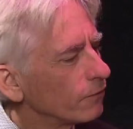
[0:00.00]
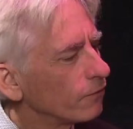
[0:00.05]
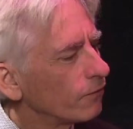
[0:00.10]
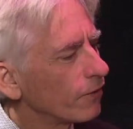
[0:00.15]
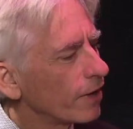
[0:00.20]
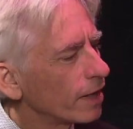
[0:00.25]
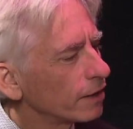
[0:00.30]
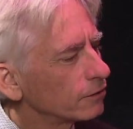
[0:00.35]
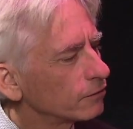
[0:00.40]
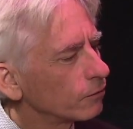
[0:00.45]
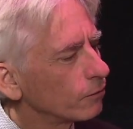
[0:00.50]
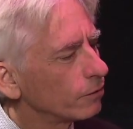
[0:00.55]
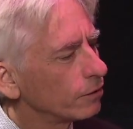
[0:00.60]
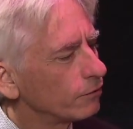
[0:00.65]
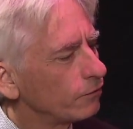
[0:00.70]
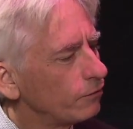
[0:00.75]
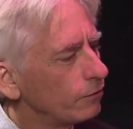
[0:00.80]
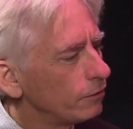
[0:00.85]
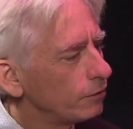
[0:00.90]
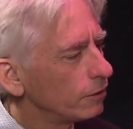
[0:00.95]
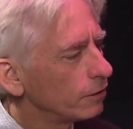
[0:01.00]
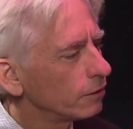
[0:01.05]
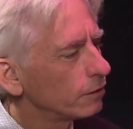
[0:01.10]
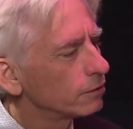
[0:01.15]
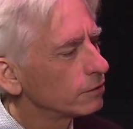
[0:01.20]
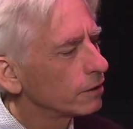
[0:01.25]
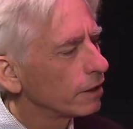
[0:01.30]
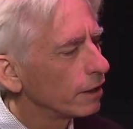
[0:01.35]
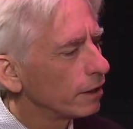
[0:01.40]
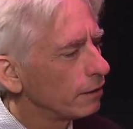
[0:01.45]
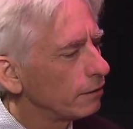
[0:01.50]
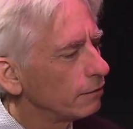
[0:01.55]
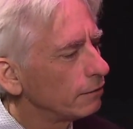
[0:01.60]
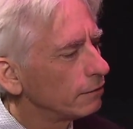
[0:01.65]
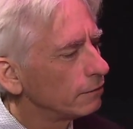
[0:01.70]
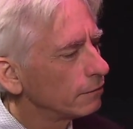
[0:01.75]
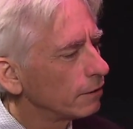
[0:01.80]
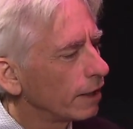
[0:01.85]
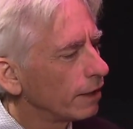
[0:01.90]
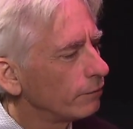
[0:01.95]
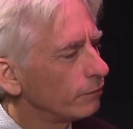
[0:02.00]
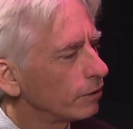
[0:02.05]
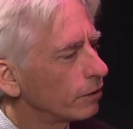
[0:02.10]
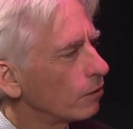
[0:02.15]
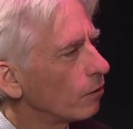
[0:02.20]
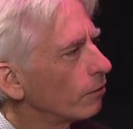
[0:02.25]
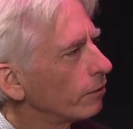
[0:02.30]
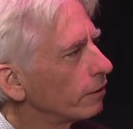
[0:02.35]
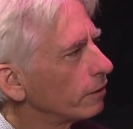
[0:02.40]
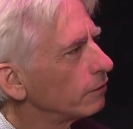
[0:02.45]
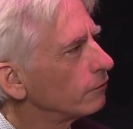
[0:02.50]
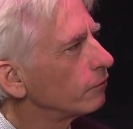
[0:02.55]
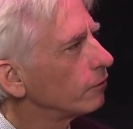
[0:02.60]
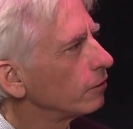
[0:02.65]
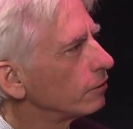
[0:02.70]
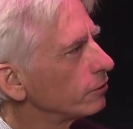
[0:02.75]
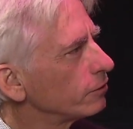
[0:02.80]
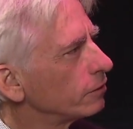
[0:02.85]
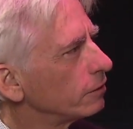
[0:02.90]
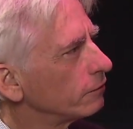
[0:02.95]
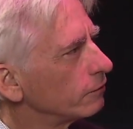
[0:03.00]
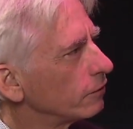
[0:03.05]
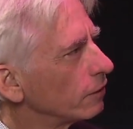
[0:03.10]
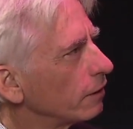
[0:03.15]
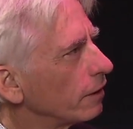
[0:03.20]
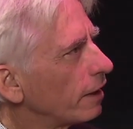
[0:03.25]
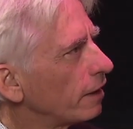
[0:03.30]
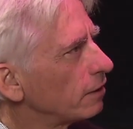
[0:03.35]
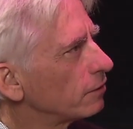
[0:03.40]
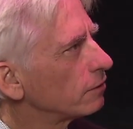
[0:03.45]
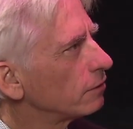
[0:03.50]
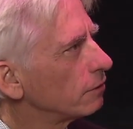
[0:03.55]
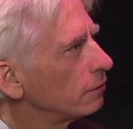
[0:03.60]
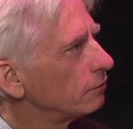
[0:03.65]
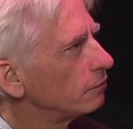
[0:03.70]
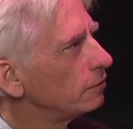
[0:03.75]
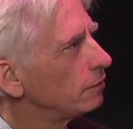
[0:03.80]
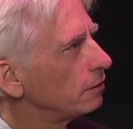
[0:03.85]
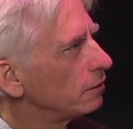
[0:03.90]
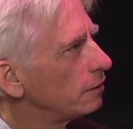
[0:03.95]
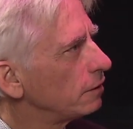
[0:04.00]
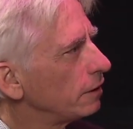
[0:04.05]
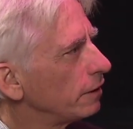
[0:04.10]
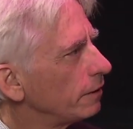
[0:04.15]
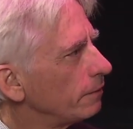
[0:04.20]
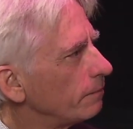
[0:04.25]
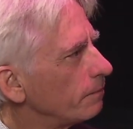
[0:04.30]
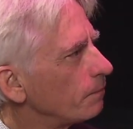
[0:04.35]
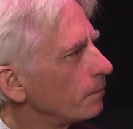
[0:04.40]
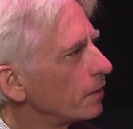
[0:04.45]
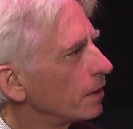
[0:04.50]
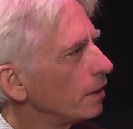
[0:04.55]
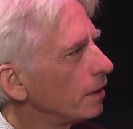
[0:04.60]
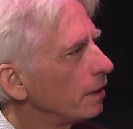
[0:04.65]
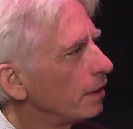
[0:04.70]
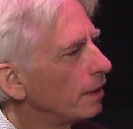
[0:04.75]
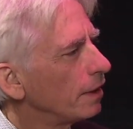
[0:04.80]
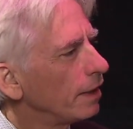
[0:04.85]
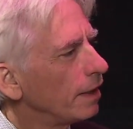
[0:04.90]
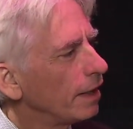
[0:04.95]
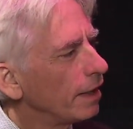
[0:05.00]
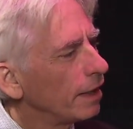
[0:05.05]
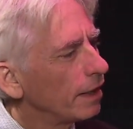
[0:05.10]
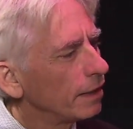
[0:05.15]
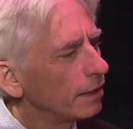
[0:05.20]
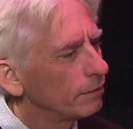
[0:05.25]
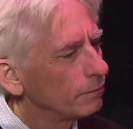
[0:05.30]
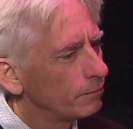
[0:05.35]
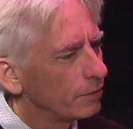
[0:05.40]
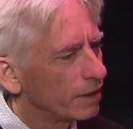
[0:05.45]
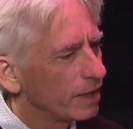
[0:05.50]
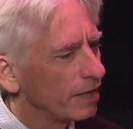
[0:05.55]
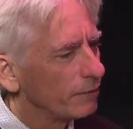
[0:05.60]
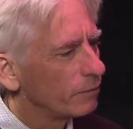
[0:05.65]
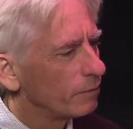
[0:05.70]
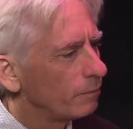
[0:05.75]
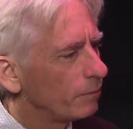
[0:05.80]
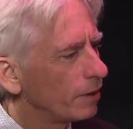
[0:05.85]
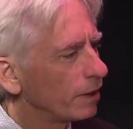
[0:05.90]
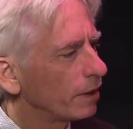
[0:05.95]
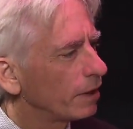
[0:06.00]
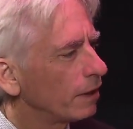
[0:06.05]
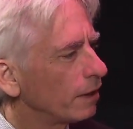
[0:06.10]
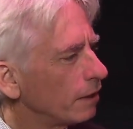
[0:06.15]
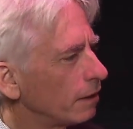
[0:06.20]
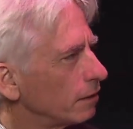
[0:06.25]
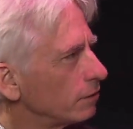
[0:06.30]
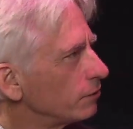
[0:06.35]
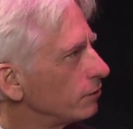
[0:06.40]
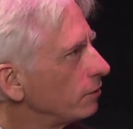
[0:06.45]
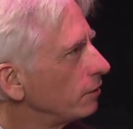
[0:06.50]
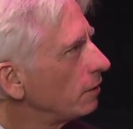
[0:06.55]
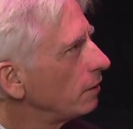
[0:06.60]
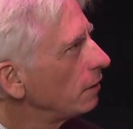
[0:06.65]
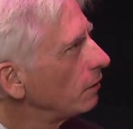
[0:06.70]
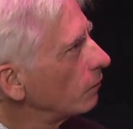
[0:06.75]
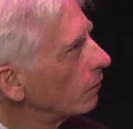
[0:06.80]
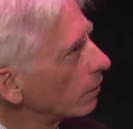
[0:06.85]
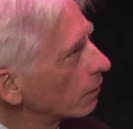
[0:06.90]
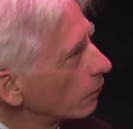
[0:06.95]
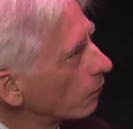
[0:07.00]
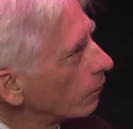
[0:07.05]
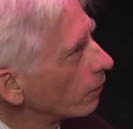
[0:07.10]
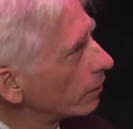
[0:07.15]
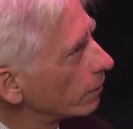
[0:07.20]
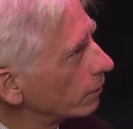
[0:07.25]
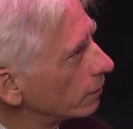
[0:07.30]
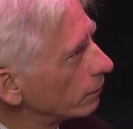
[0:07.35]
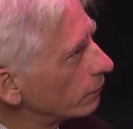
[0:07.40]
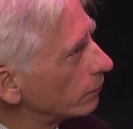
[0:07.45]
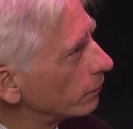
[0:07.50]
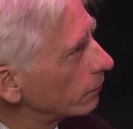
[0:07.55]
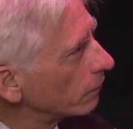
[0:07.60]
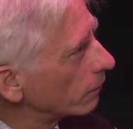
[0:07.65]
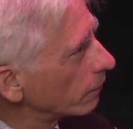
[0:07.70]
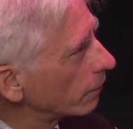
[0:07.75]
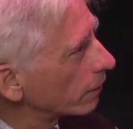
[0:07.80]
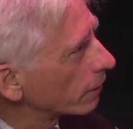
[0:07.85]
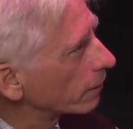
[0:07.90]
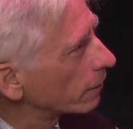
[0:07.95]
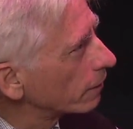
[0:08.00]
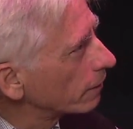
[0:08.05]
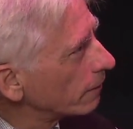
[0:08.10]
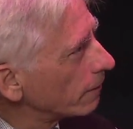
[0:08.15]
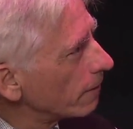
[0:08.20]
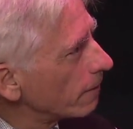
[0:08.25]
Fast forward a few years, I recorded a version of the Linus and Lucy theme, and it became a big hit on CD 101 in New York.